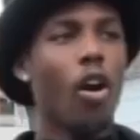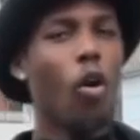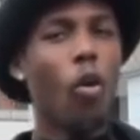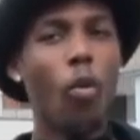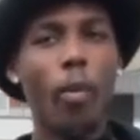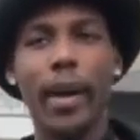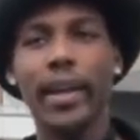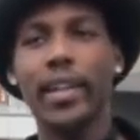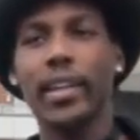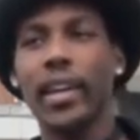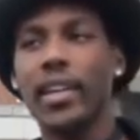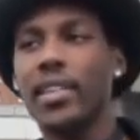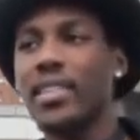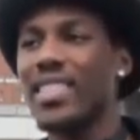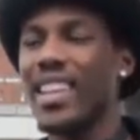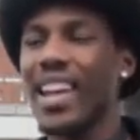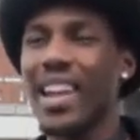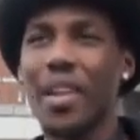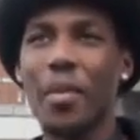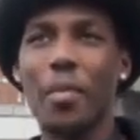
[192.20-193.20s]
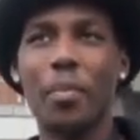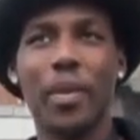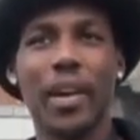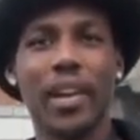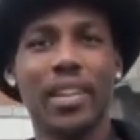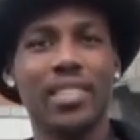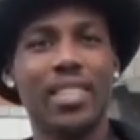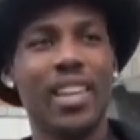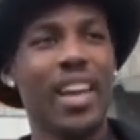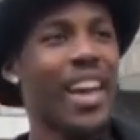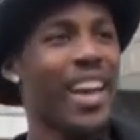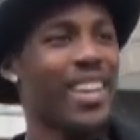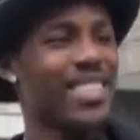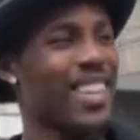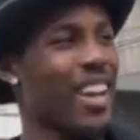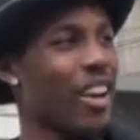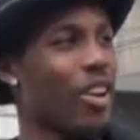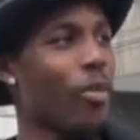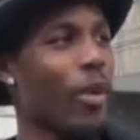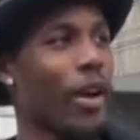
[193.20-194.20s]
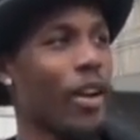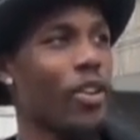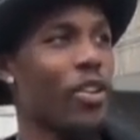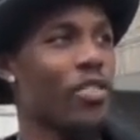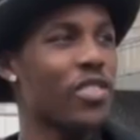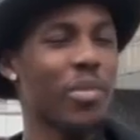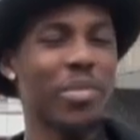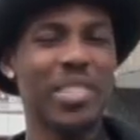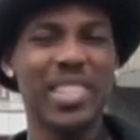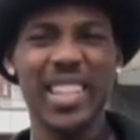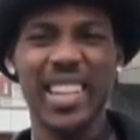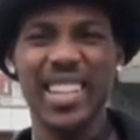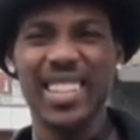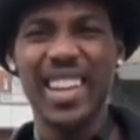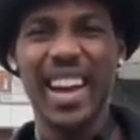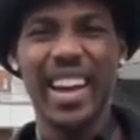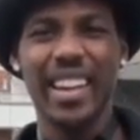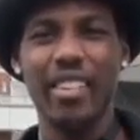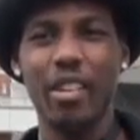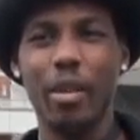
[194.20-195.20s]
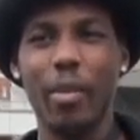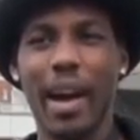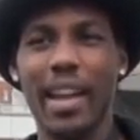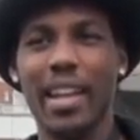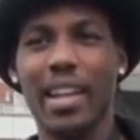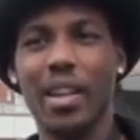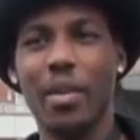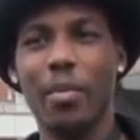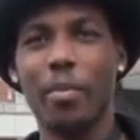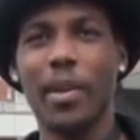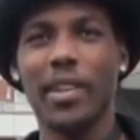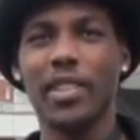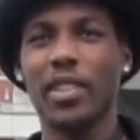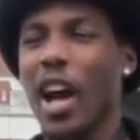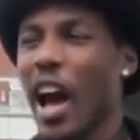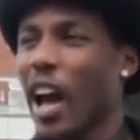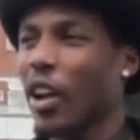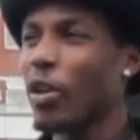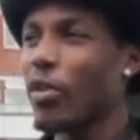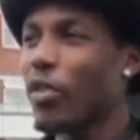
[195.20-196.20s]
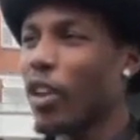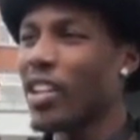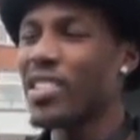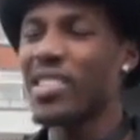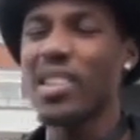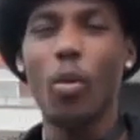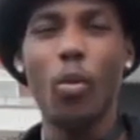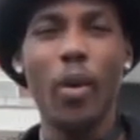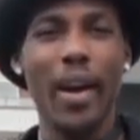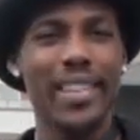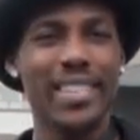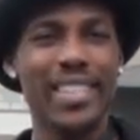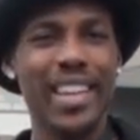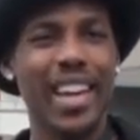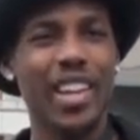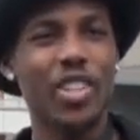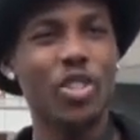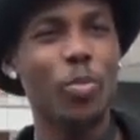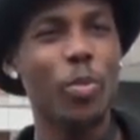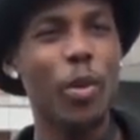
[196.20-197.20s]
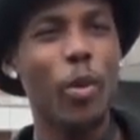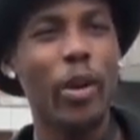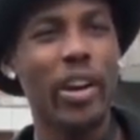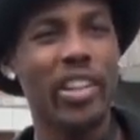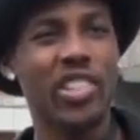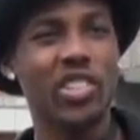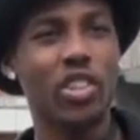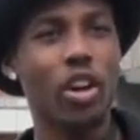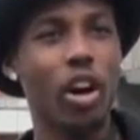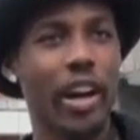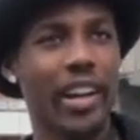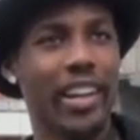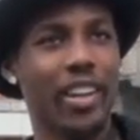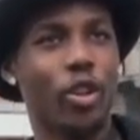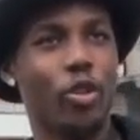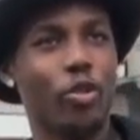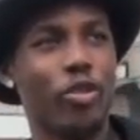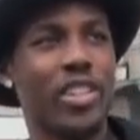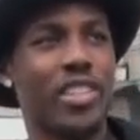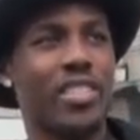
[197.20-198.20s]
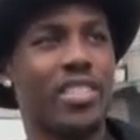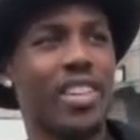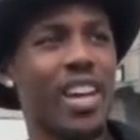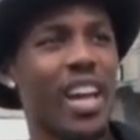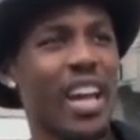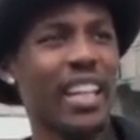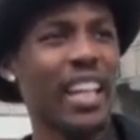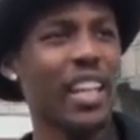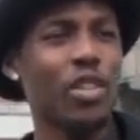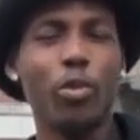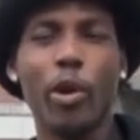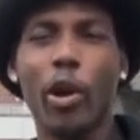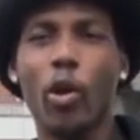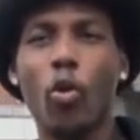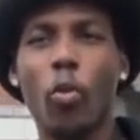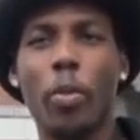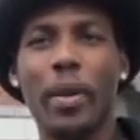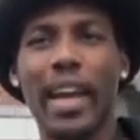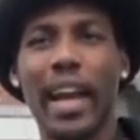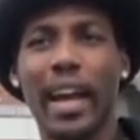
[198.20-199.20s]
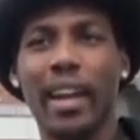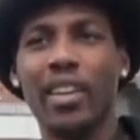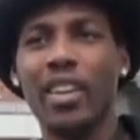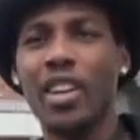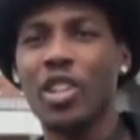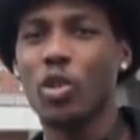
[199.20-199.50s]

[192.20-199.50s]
Oh my days, the Olympics. It's getting on my nerves. I'm sick and tired hearing about the Olympics. I don't even understand why it's here. It should be where it started, in Greece. That's where it all began.